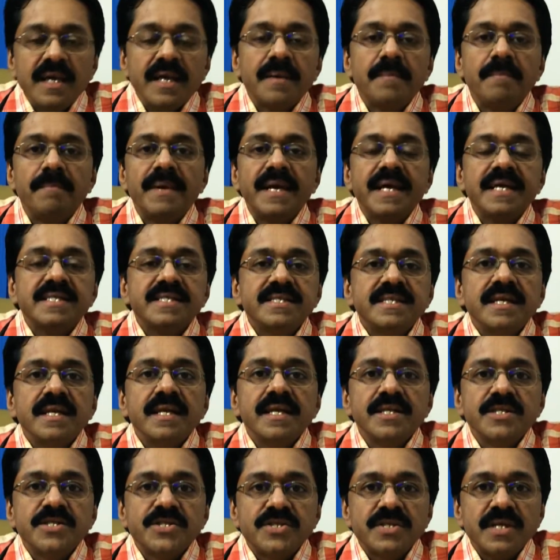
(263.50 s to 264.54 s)
a basal
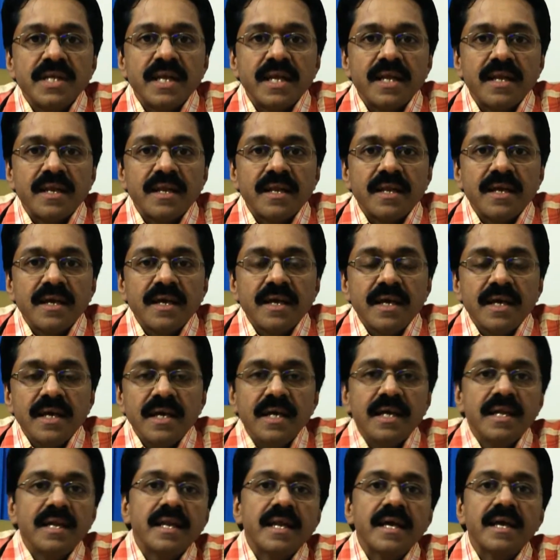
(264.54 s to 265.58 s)
insulin
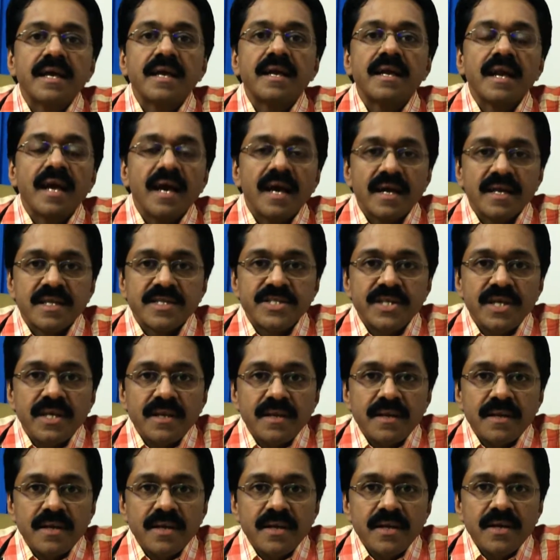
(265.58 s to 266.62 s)
like
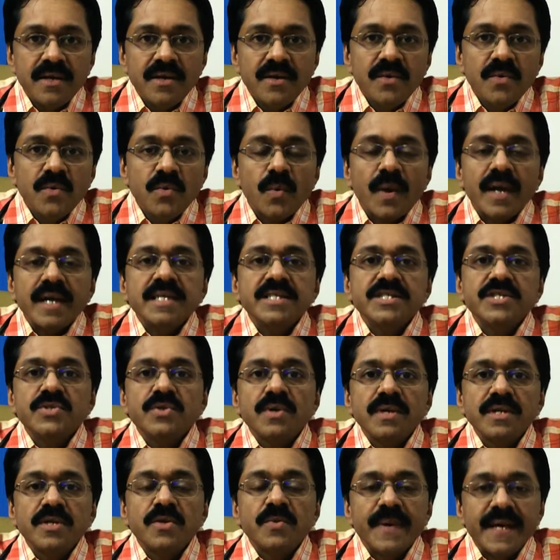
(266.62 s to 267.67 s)
Glargine once
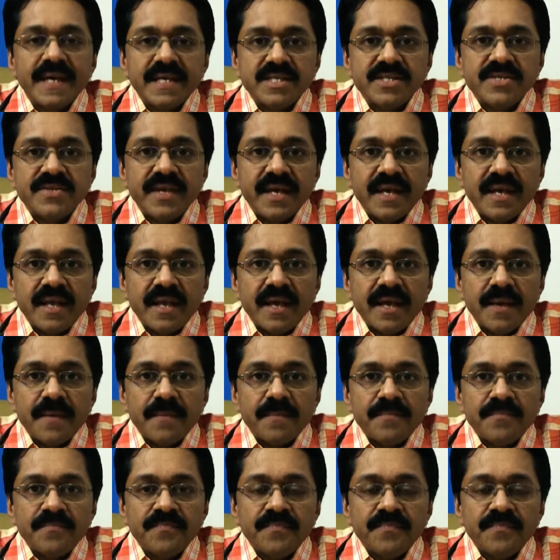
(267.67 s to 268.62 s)
or twice daily,